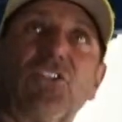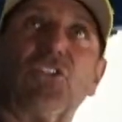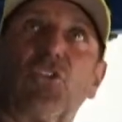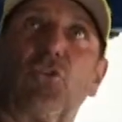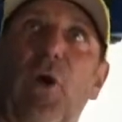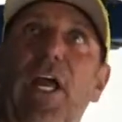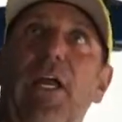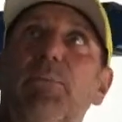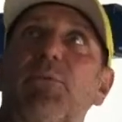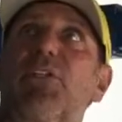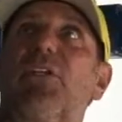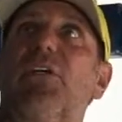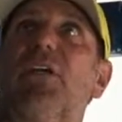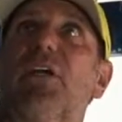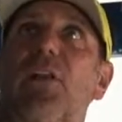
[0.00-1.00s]

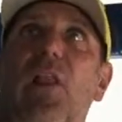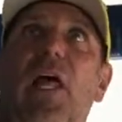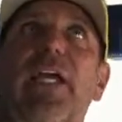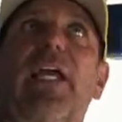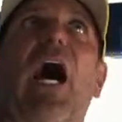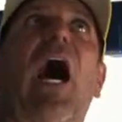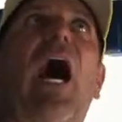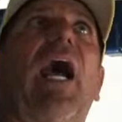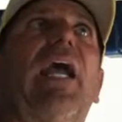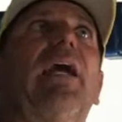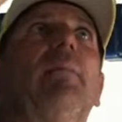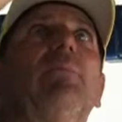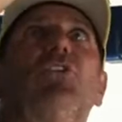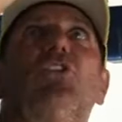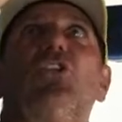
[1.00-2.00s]
scrapes, like I
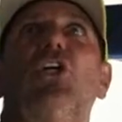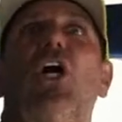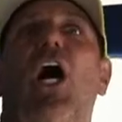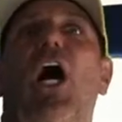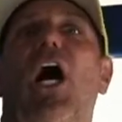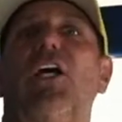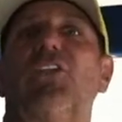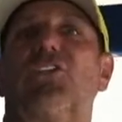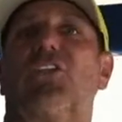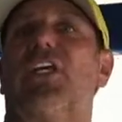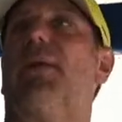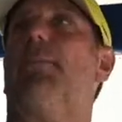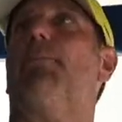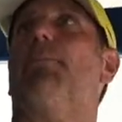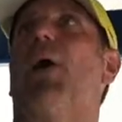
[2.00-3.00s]
am just
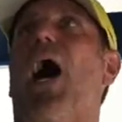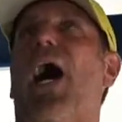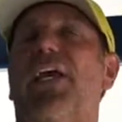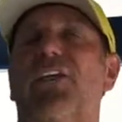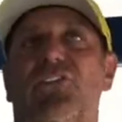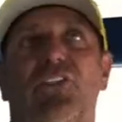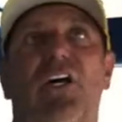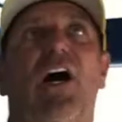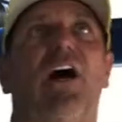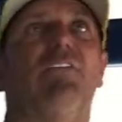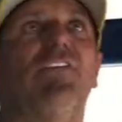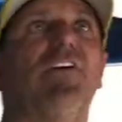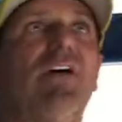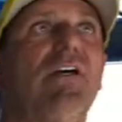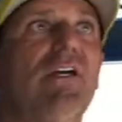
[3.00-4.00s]
getting by
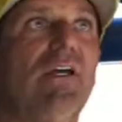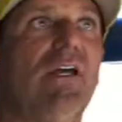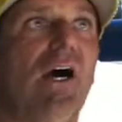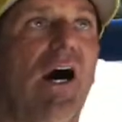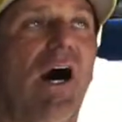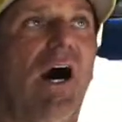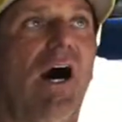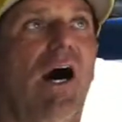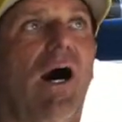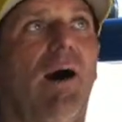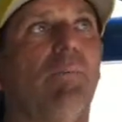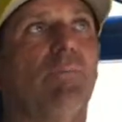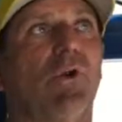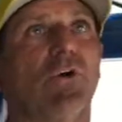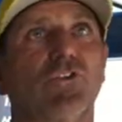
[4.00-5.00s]
stuff.
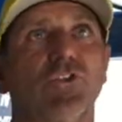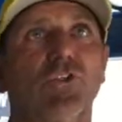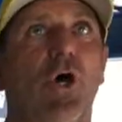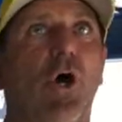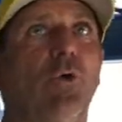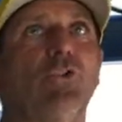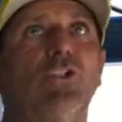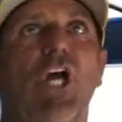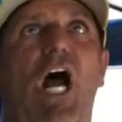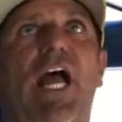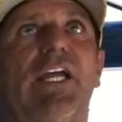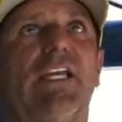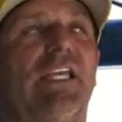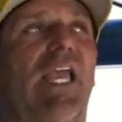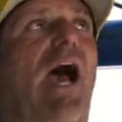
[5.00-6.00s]
There's no
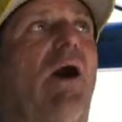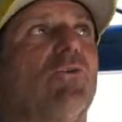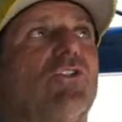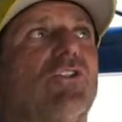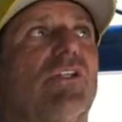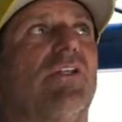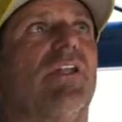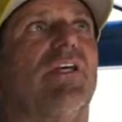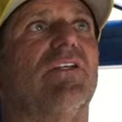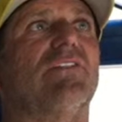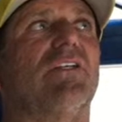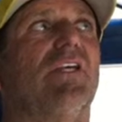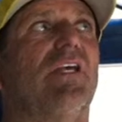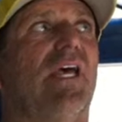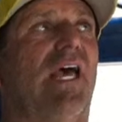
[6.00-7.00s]
giant gouges in
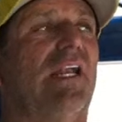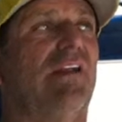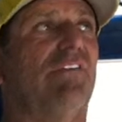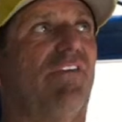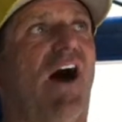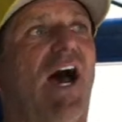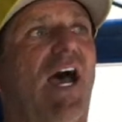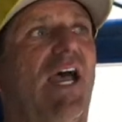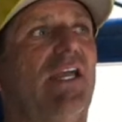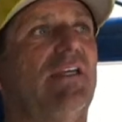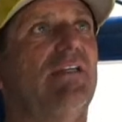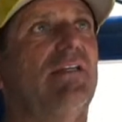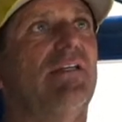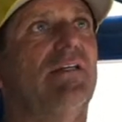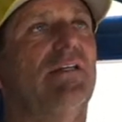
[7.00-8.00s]
this. And if
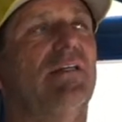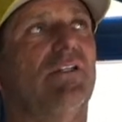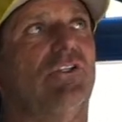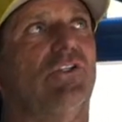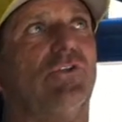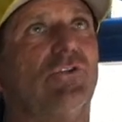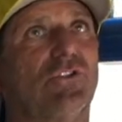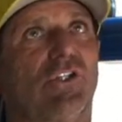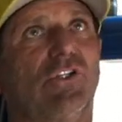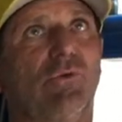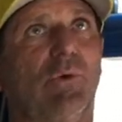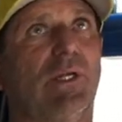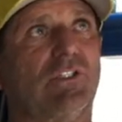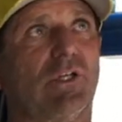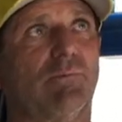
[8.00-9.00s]
I use the
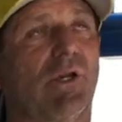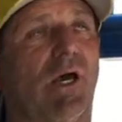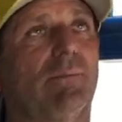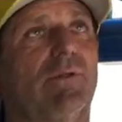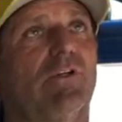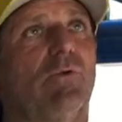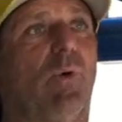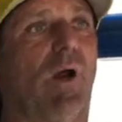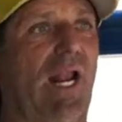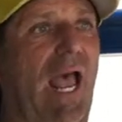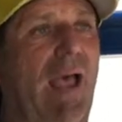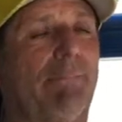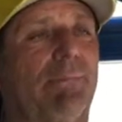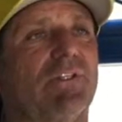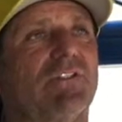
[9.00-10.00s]
UHMW, what
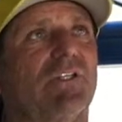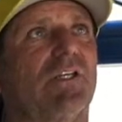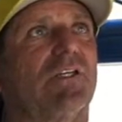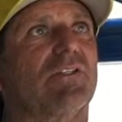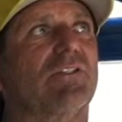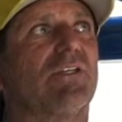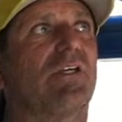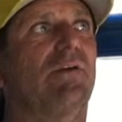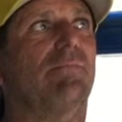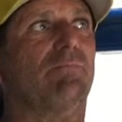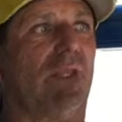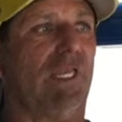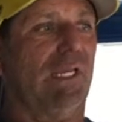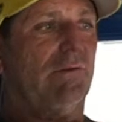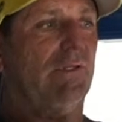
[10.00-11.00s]
happens is
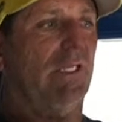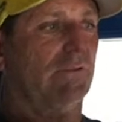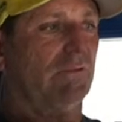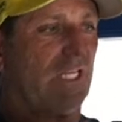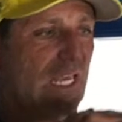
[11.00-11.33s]
it